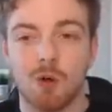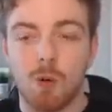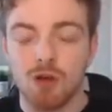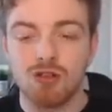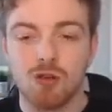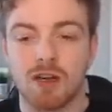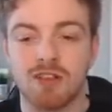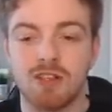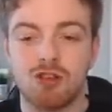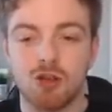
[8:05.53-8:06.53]
once you
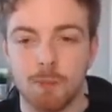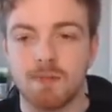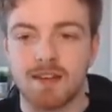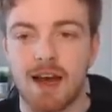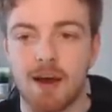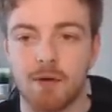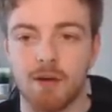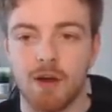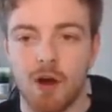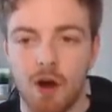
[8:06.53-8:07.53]
actually jump down